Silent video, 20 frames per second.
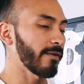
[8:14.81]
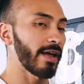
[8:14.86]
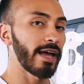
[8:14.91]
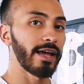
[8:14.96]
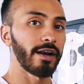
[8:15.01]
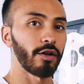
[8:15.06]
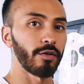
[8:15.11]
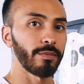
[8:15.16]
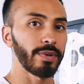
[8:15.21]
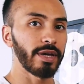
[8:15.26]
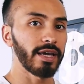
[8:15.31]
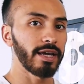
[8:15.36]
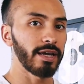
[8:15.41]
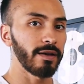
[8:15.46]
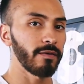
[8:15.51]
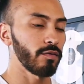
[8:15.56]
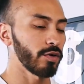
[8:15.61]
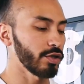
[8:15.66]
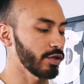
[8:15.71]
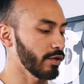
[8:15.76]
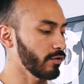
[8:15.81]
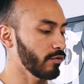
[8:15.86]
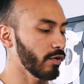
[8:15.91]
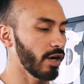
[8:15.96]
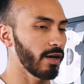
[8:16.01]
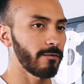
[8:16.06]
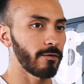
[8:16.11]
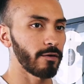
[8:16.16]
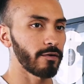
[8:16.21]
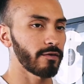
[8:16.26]
NLP, which is
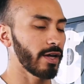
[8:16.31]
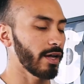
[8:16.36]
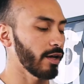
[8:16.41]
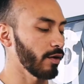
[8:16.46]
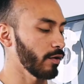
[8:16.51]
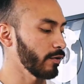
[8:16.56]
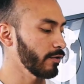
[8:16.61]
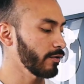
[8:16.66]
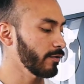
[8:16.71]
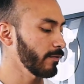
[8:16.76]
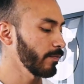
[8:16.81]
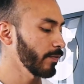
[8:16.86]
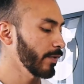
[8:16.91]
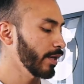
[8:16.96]
great for sales.